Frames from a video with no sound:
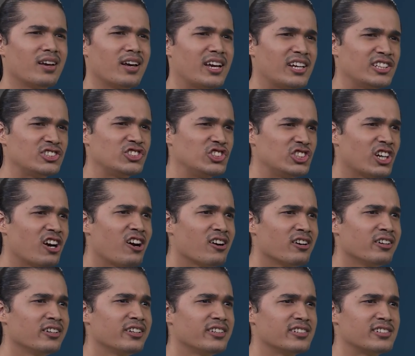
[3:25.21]
As
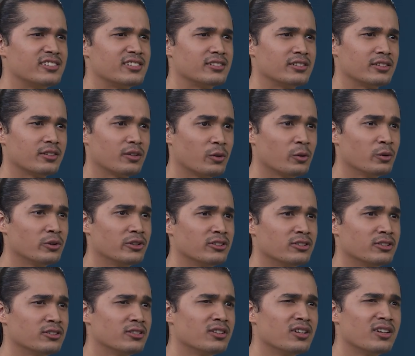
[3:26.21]
John is the
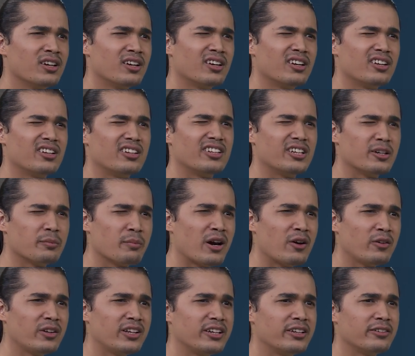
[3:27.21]
owner, the
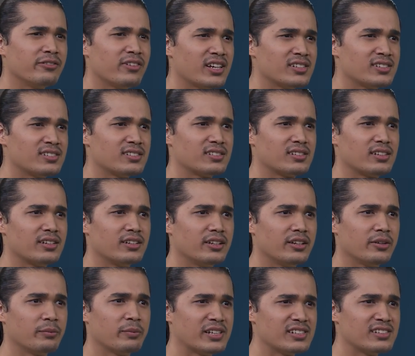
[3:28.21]
amount he invests in the
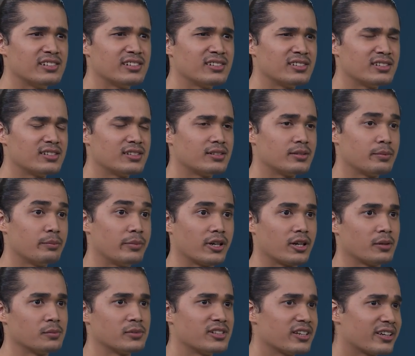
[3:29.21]
business
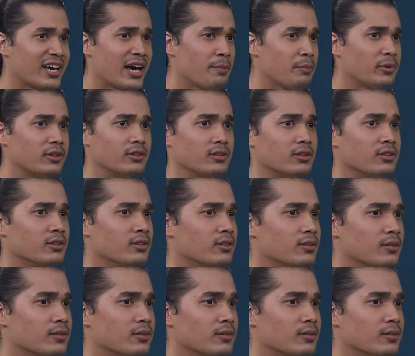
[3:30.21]
becomes the capital.